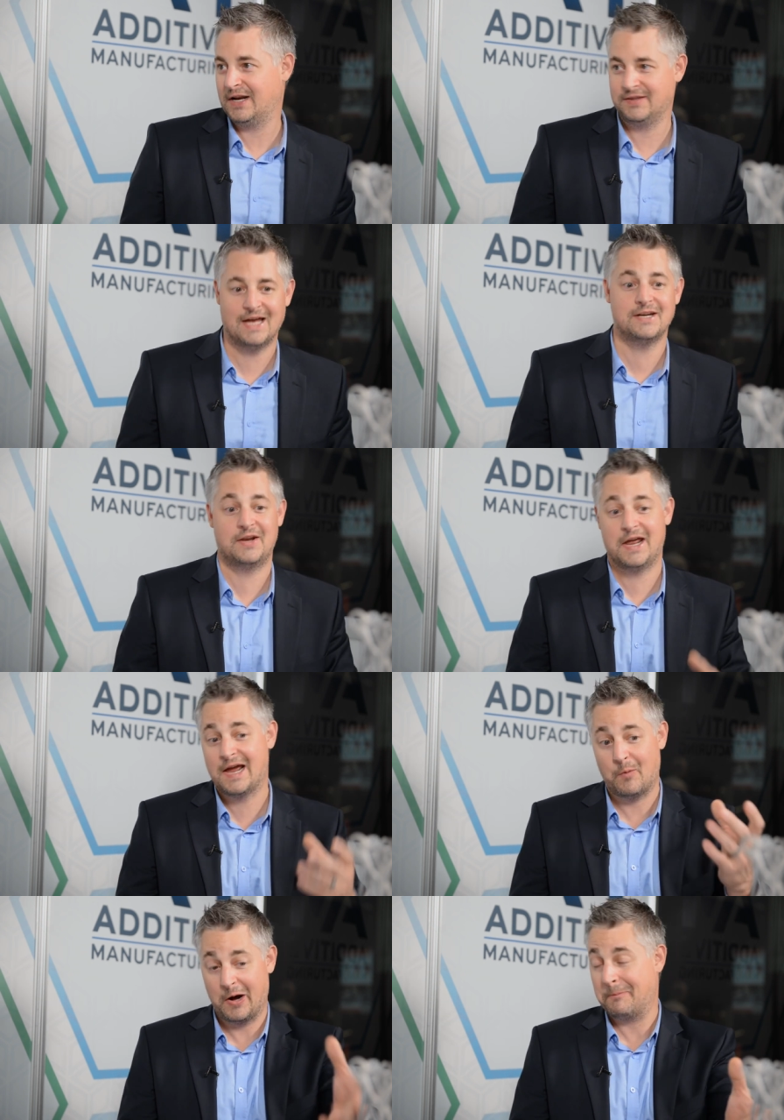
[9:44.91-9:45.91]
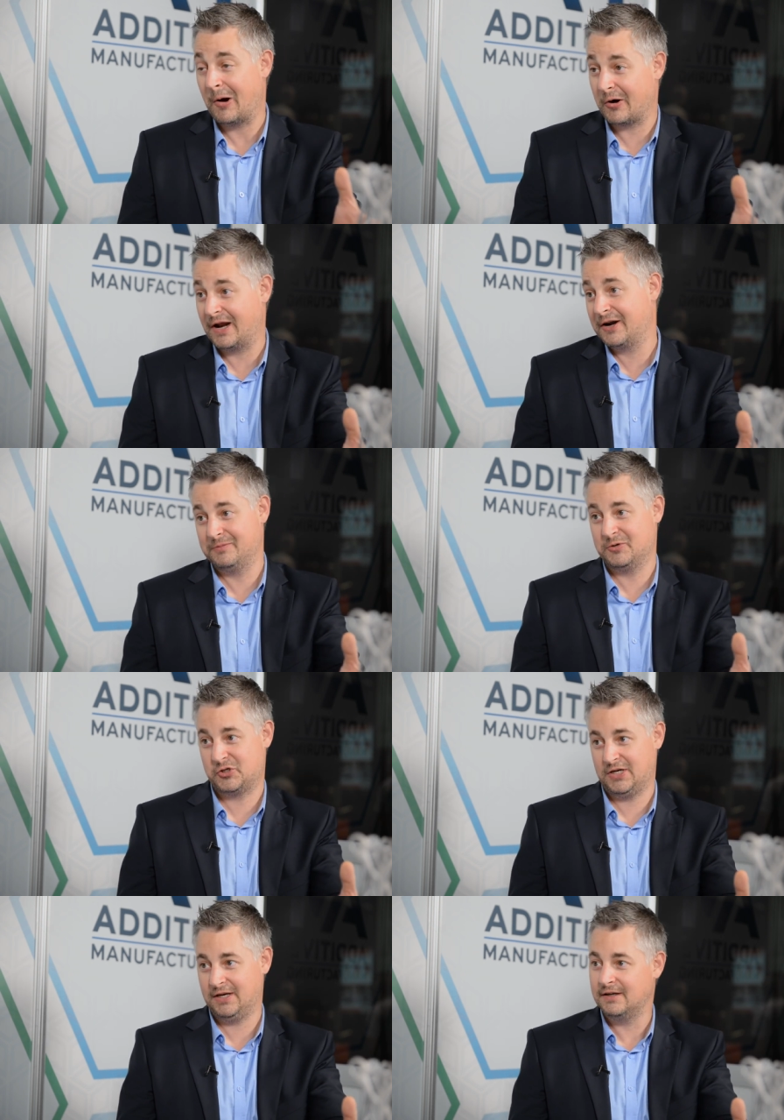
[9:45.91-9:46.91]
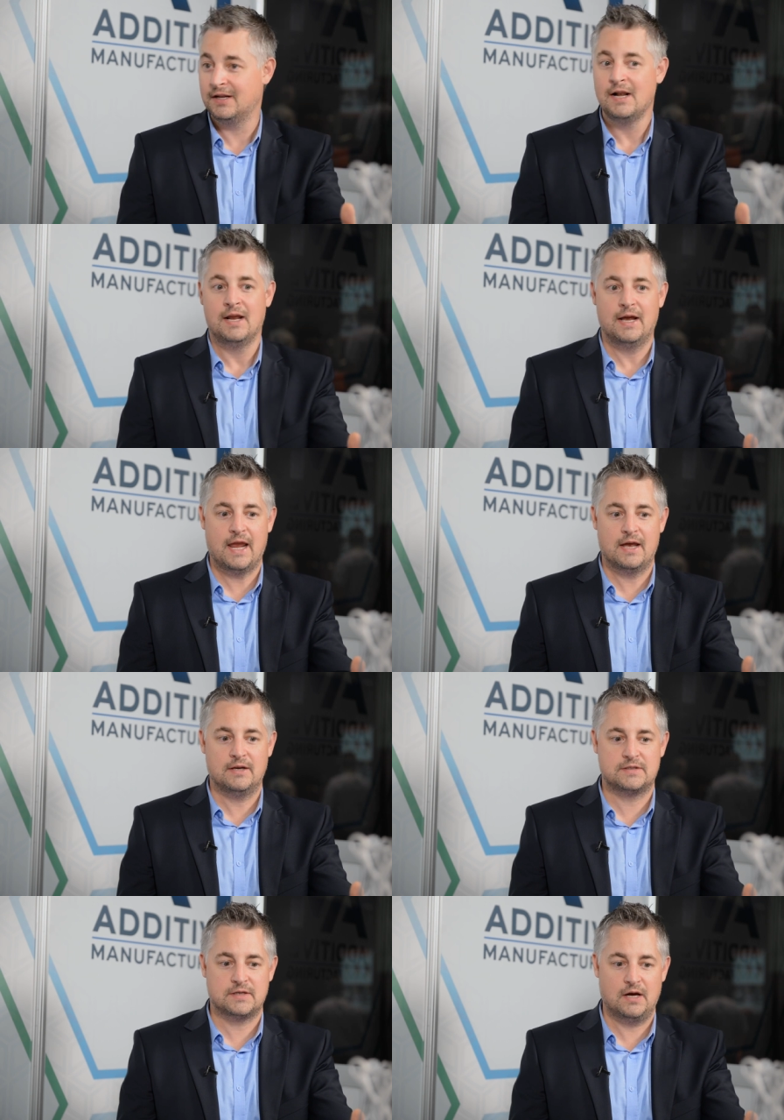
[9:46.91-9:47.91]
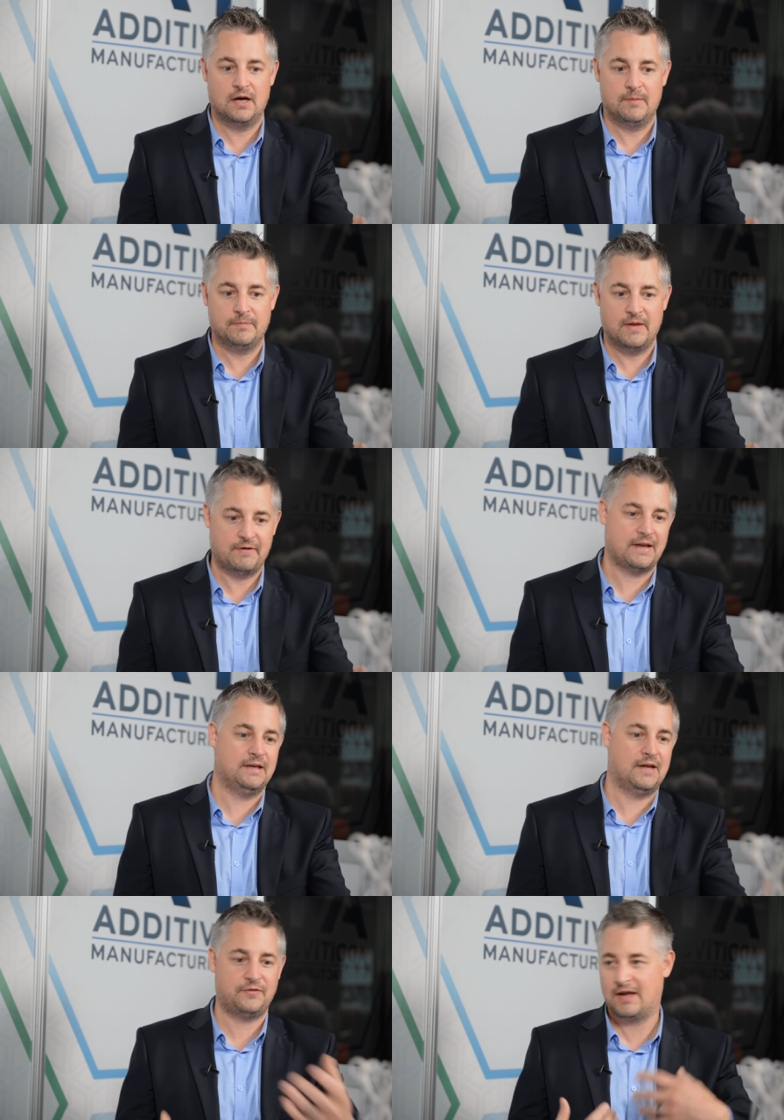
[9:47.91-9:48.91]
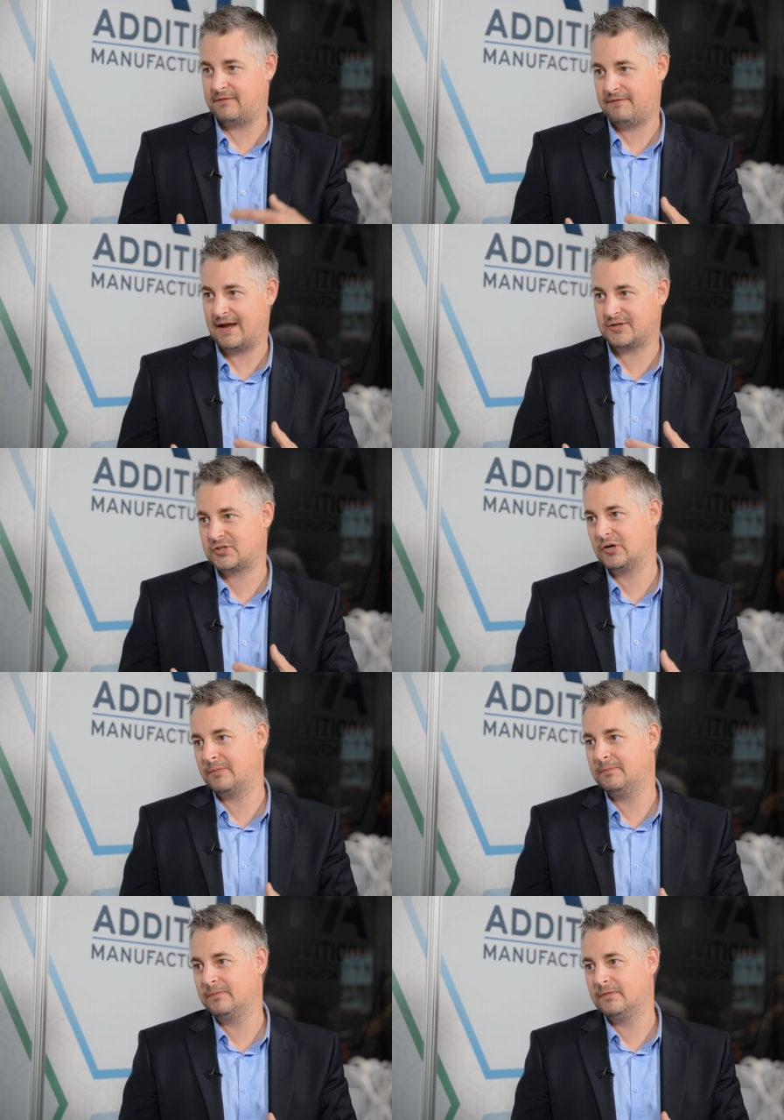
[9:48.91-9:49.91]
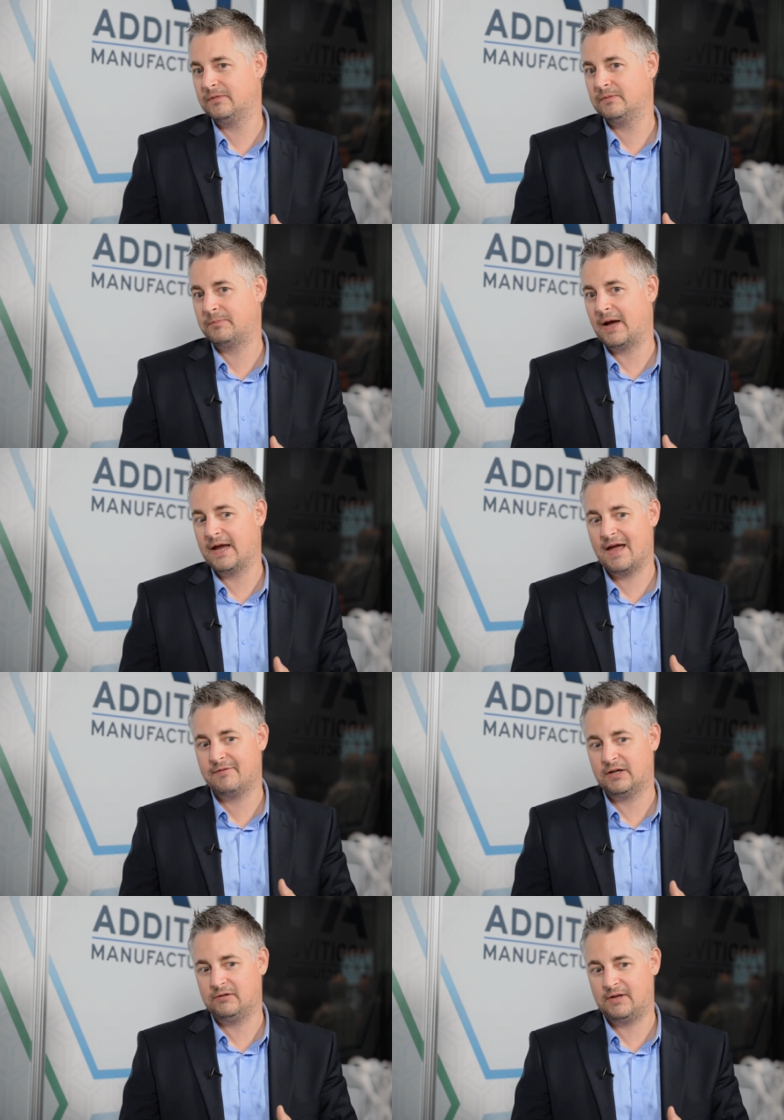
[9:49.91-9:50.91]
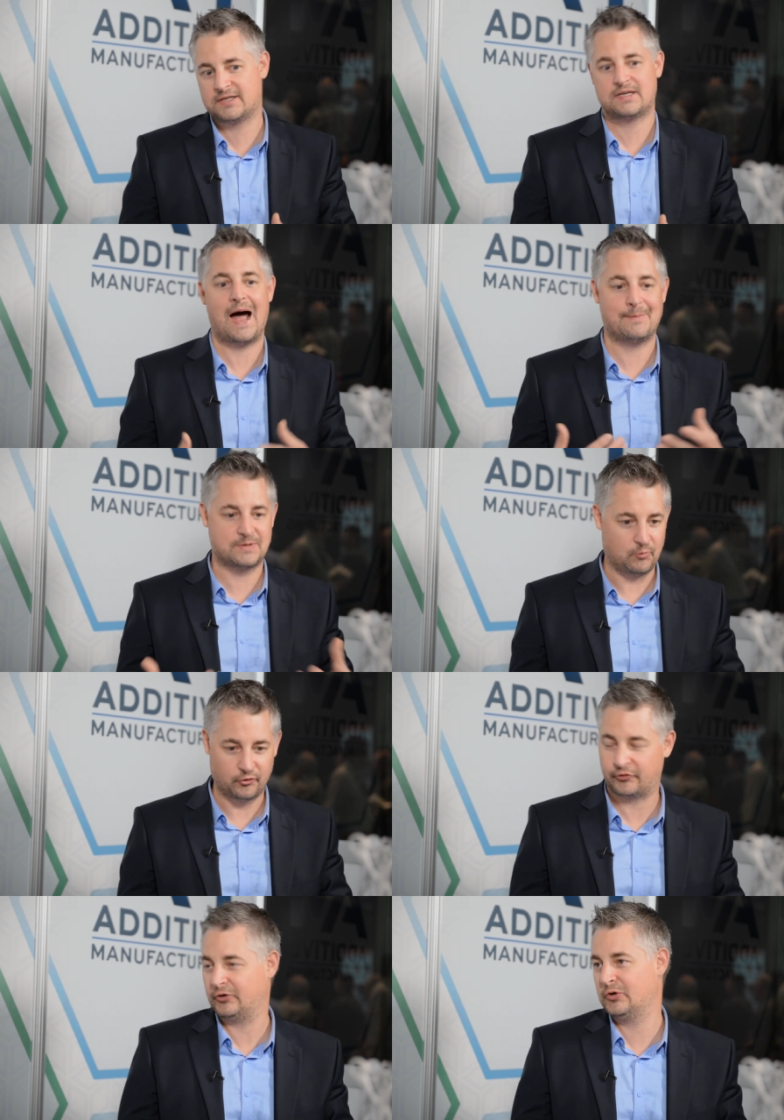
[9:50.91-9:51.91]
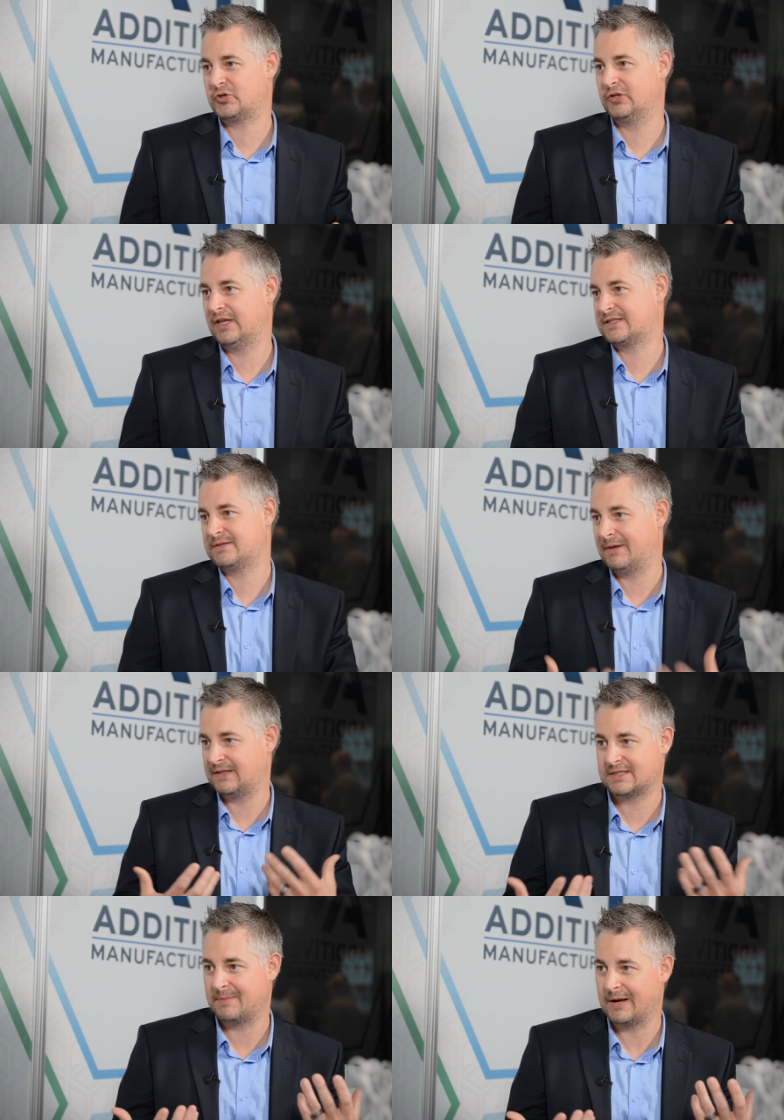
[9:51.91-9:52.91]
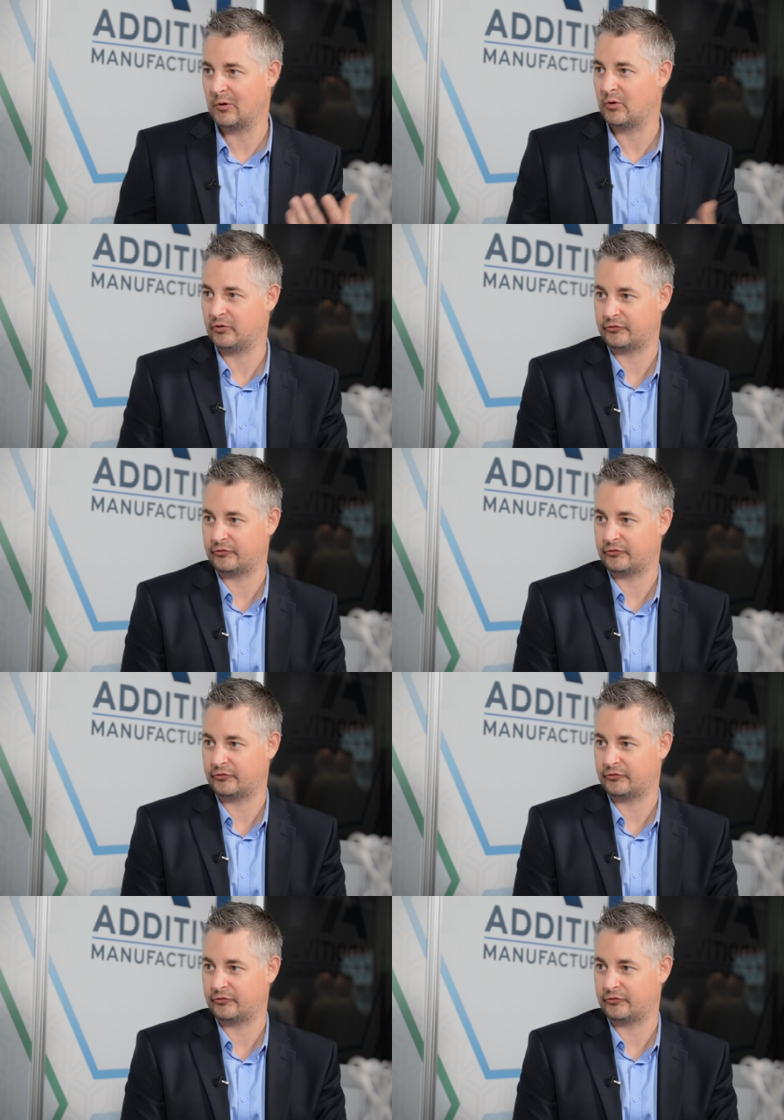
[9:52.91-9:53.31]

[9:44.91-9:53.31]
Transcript: In the end of the day, I want a part out of the machine, and um, if I can get that faster by having a less optimal solution, that's my, that's my goal.